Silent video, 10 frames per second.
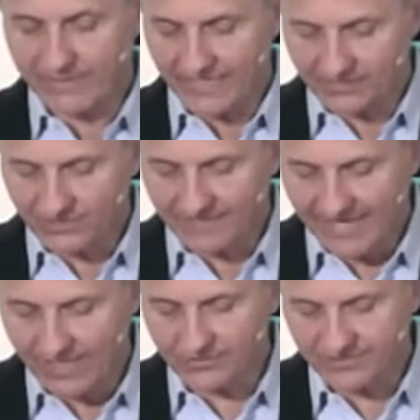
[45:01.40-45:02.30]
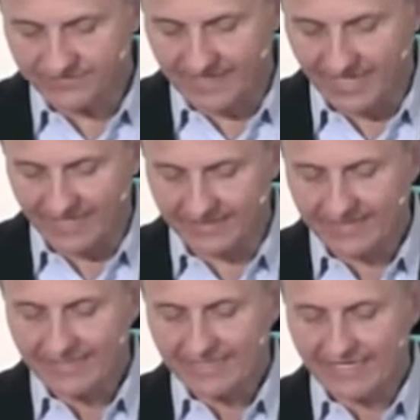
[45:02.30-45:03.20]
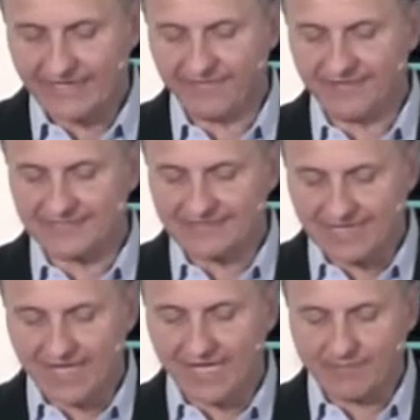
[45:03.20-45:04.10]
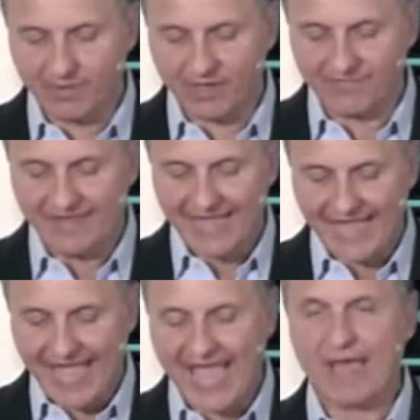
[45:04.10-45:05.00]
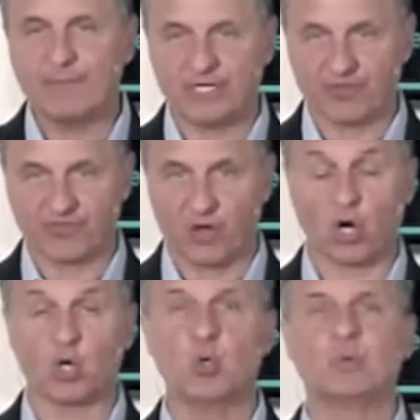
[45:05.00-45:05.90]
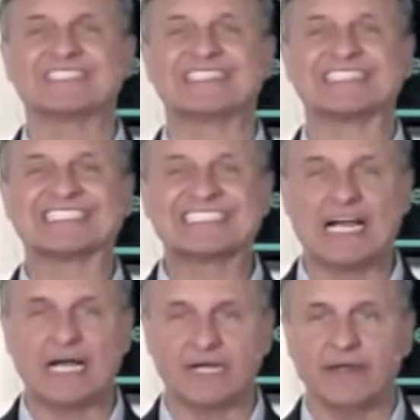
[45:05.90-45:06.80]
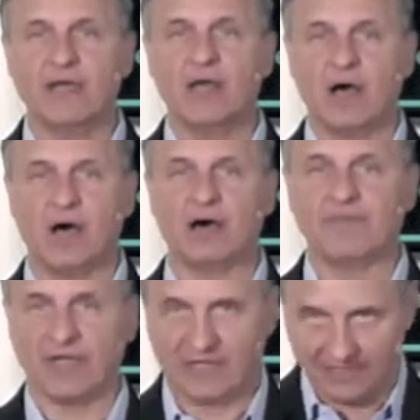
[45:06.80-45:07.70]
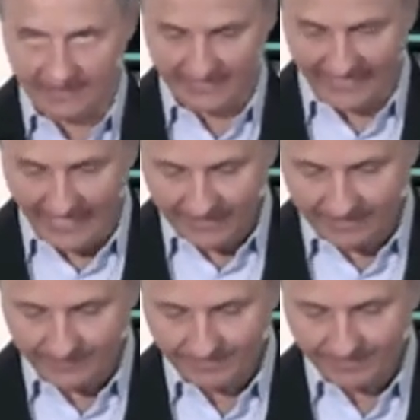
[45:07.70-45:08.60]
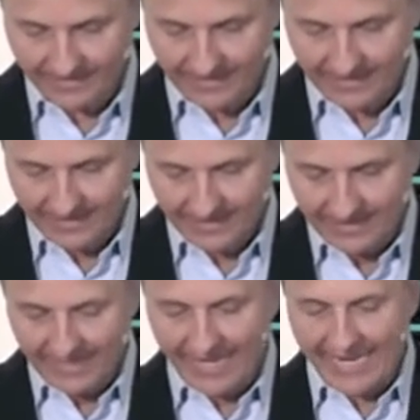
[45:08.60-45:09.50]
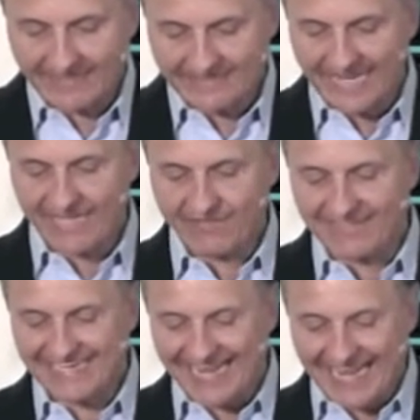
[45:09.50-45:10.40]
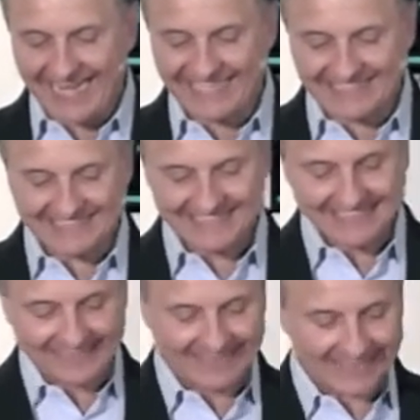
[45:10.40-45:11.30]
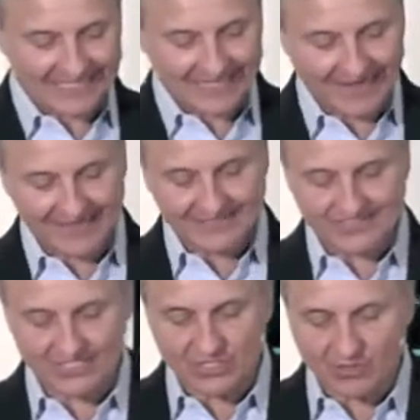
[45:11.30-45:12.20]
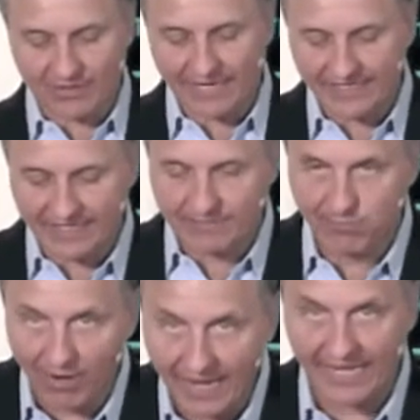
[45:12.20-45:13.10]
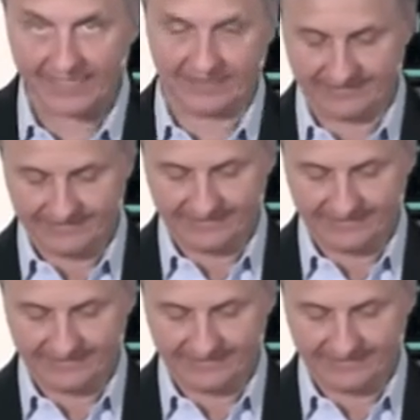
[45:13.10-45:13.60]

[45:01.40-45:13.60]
he entered the house of God in the time of Abiathar, who was the son of Ahimelech. And David ate the consecrated bread,